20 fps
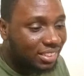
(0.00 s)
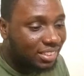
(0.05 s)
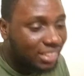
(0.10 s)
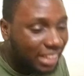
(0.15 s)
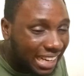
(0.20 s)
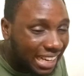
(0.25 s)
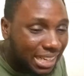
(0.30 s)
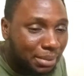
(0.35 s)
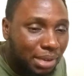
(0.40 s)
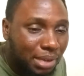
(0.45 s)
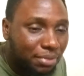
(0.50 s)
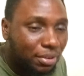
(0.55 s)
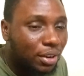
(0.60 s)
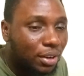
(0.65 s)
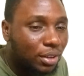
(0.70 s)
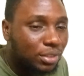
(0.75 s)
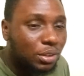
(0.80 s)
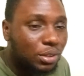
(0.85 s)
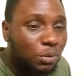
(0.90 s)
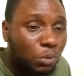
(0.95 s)
the anime
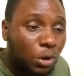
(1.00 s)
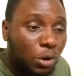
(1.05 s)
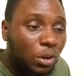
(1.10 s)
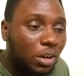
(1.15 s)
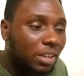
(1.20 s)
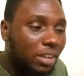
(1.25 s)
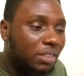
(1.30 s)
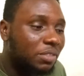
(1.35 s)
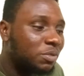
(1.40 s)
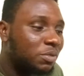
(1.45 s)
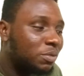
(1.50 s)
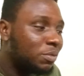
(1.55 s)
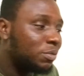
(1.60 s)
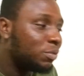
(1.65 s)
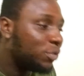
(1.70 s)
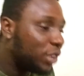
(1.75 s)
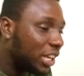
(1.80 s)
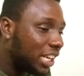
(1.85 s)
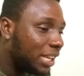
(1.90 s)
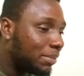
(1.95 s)
videos are what
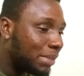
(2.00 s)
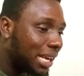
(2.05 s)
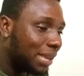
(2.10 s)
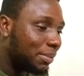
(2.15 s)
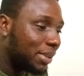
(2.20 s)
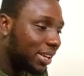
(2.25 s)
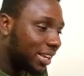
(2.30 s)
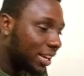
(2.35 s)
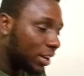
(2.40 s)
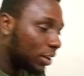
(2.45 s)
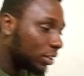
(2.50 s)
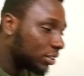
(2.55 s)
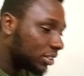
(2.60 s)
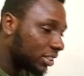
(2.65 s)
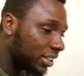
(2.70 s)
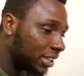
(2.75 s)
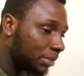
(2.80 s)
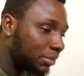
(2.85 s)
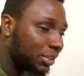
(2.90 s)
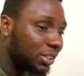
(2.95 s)
really made me get
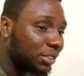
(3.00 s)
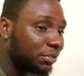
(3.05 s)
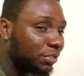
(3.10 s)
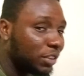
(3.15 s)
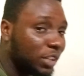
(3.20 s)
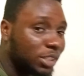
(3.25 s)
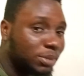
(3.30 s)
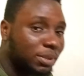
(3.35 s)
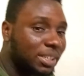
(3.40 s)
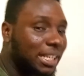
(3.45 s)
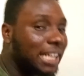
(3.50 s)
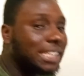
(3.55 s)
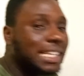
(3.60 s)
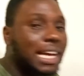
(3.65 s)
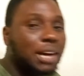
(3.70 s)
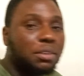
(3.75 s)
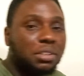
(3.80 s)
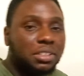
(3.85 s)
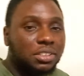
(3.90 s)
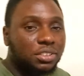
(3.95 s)
onto them in the first place. That's
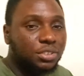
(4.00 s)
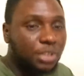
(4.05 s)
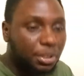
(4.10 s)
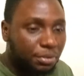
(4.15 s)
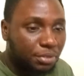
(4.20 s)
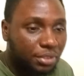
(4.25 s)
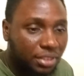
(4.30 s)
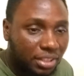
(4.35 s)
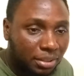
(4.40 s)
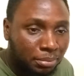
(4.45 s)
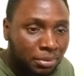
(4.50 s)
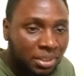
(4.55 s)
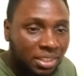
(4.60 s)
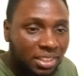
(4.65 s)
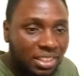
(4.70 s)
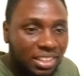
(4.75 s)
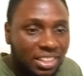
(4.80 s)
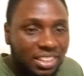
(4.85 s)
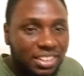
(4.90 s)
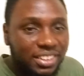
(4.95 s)
how I discovered them.
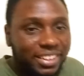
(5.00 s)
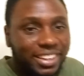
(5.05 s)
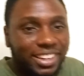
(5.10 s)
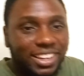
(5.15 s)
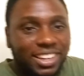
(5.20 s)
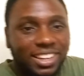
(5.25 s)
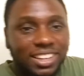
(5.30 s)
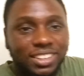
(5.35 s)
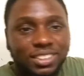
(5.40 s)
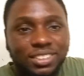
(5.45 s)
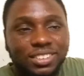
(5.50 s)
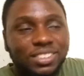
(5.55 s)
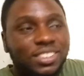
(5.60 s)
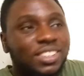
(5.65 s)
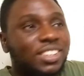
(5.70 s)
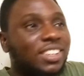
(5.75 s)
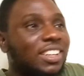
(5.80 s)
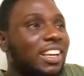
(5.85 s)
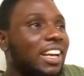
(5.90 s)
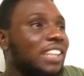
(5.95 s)
I
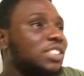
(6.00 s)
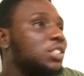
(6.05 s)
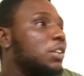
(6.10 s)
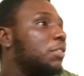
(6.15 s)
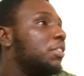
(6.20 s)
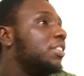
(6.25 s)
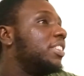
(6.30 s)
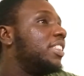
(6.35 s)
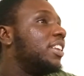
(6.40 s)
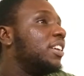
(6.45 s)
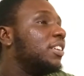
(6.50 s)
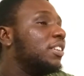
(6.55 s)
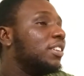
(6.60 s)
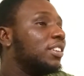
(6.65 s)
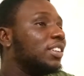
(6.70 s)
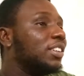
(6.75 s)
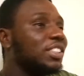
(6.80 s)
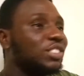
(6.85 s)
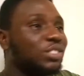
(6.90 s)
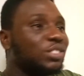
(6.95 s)

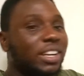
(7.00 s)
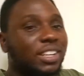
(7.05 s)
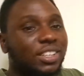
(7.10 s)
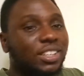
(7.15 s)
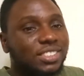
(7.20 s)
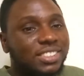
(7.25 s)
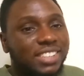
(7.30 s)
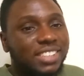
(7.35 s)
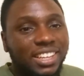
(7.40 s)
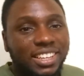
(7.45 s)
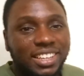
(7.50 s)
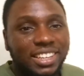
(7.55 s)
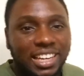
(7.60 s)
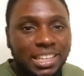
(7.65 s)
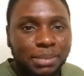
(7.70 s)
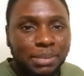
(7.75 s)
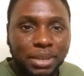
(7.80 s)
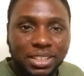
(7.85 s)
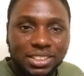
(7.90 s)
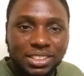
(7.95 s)
discovered trying not to take
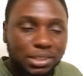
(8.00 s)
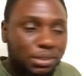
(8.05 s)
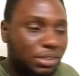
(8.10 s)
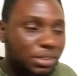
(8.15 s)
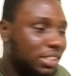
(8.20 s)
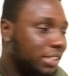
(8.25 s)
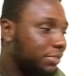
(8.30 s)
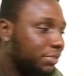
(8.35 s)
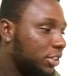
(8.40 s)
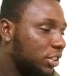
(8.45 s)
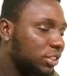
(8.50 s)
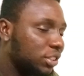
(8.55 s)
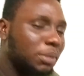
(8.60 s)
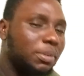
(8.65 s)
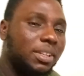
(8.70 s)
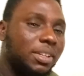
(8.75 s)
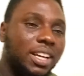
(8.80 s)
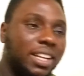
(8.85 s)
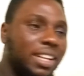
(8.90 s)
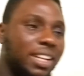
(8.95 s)
anime seriously videos,
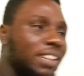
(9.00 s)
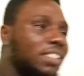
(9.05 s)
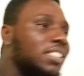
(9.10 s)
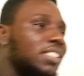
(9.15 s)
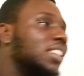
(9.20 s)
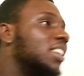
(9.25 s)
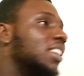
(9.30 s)
something like that.